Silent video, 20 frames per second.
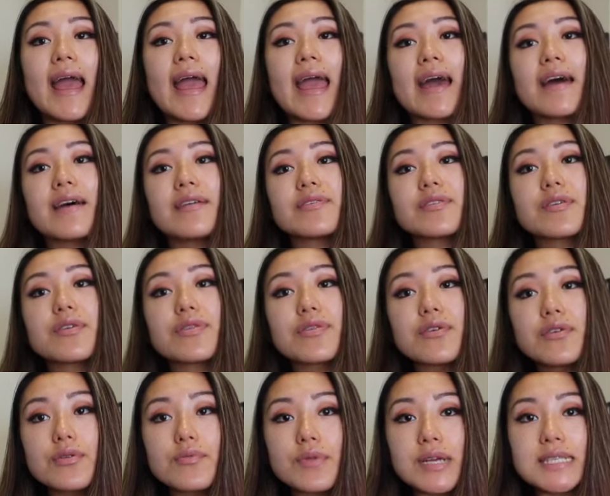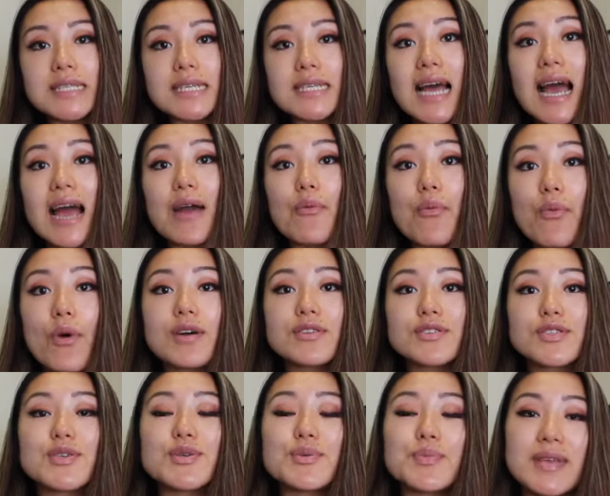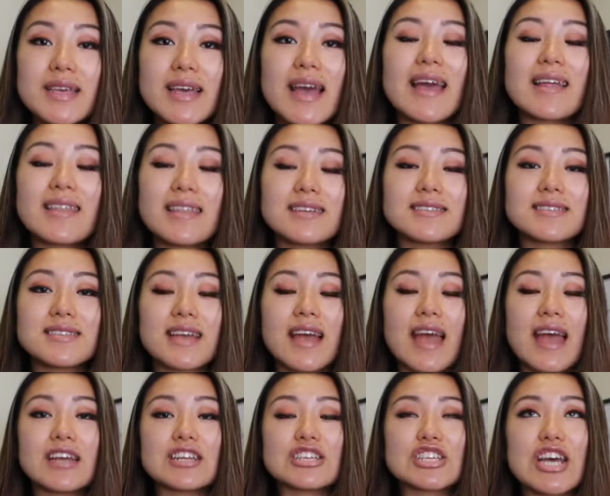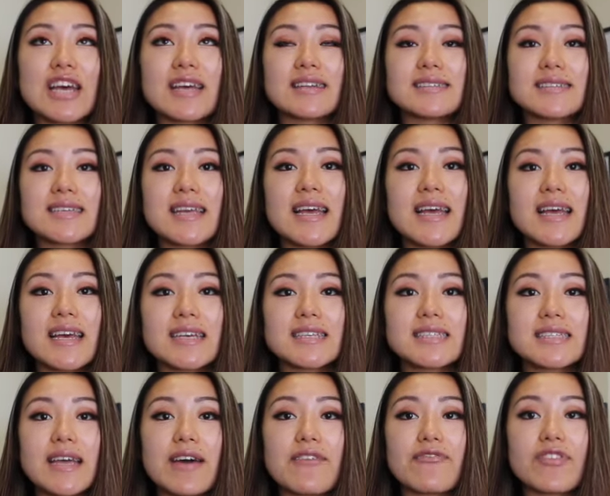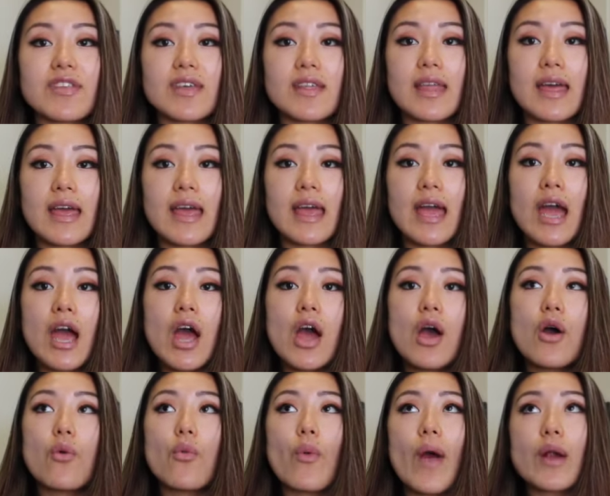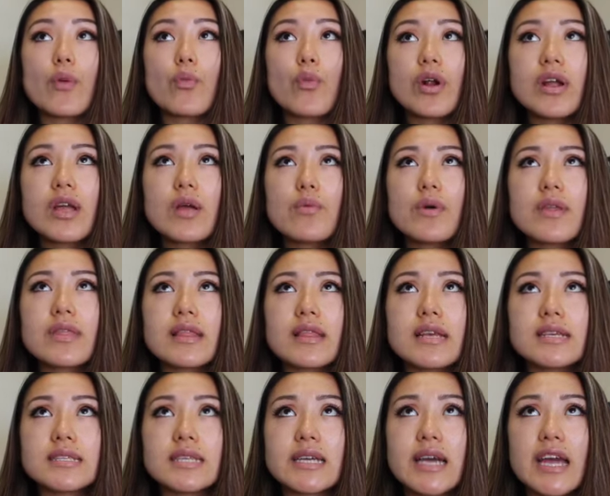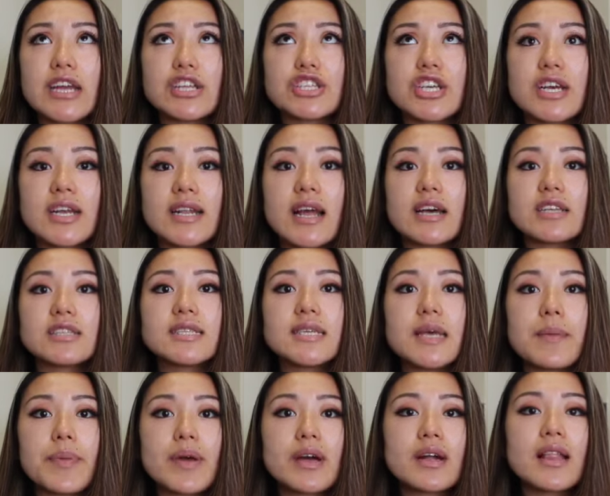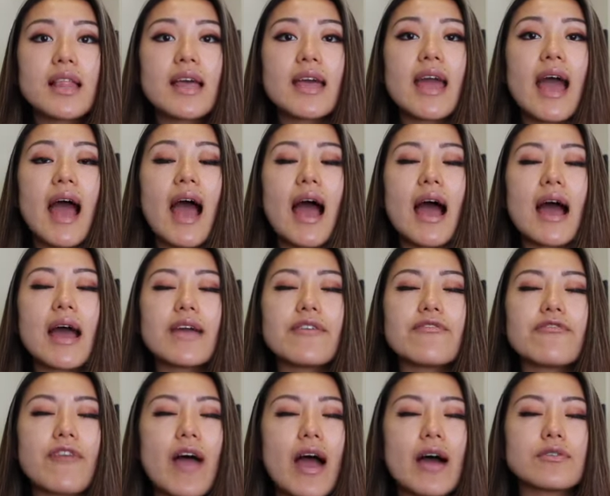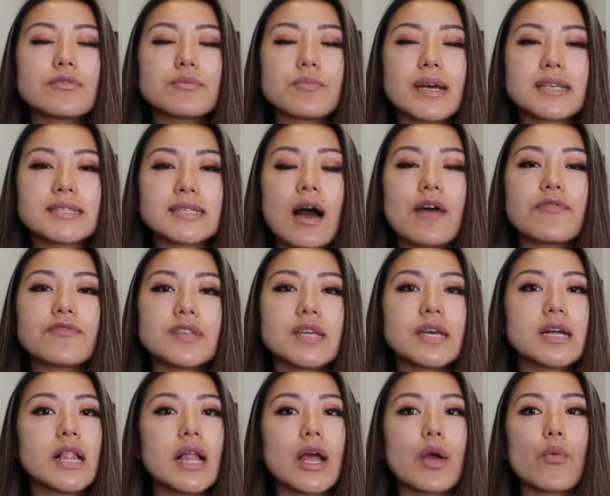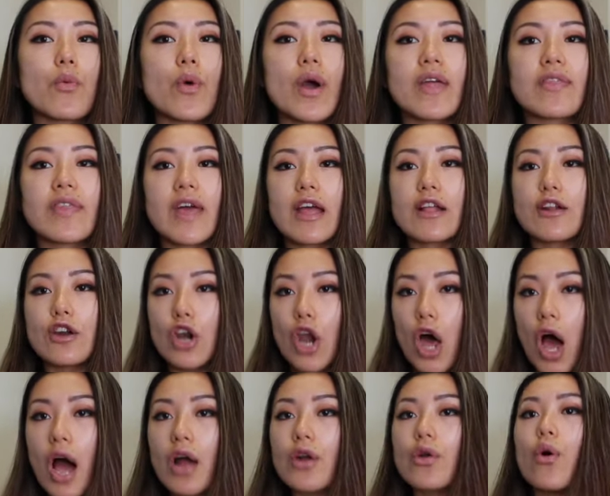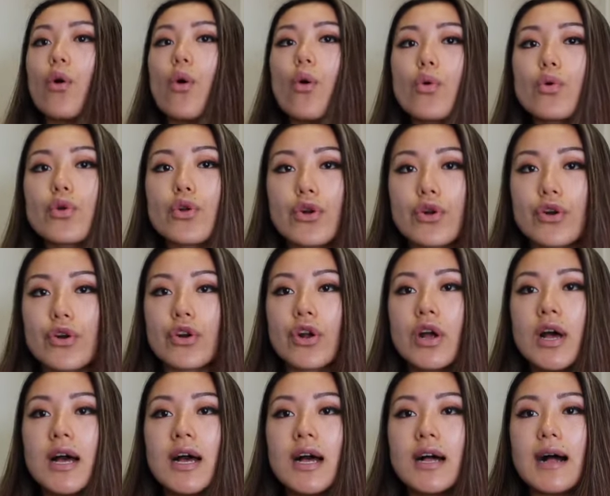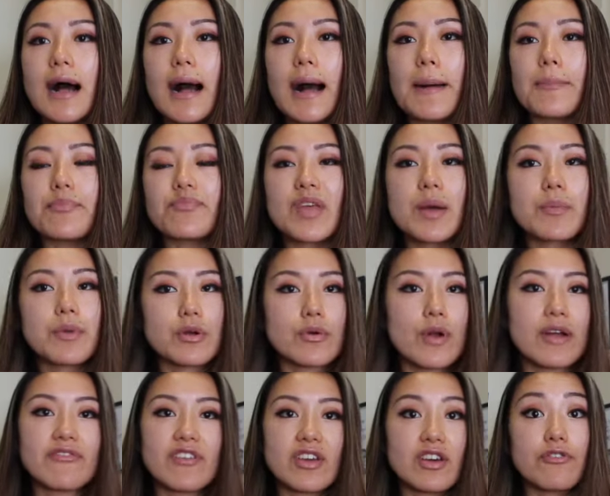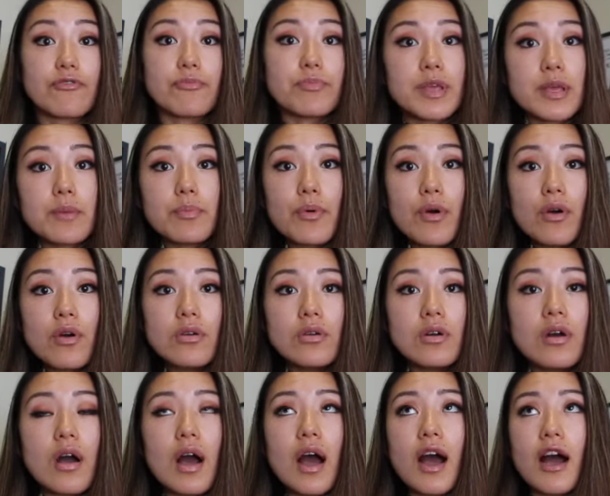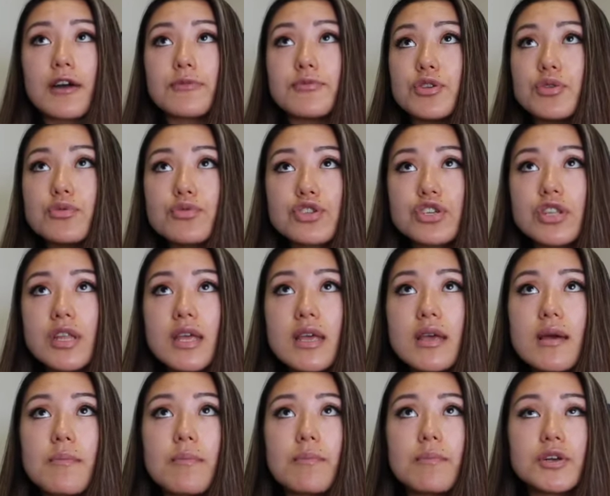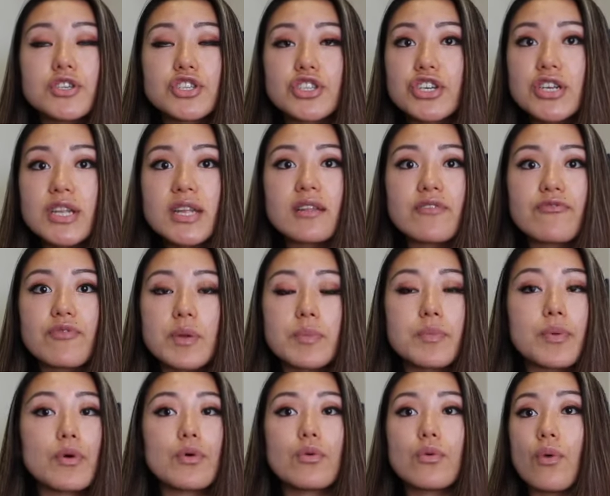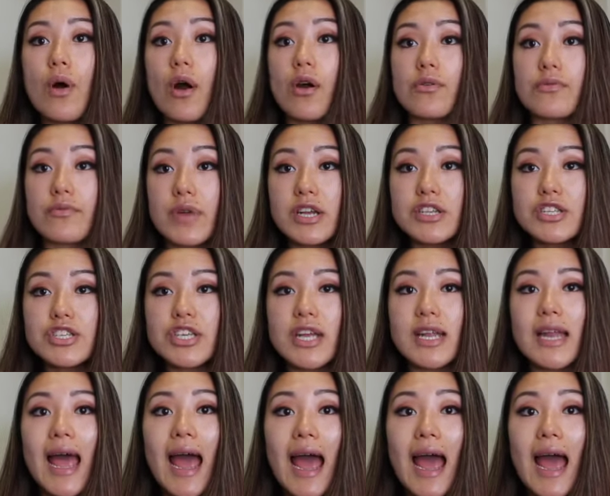And the third reason I want to be a listing agent is definitely when working with a listing agent, typically I found myself dealing with a lot older demographic of people. Usually majority of the people who are rich and